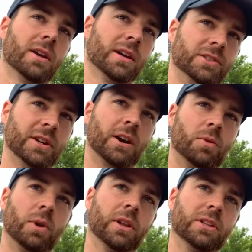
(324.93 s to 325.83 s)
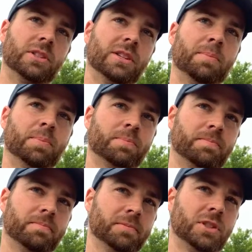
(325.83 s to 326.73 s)
it's not a really steep
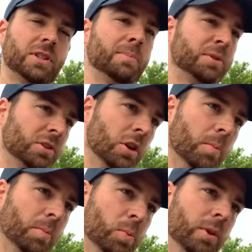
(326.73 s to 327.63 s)
slope.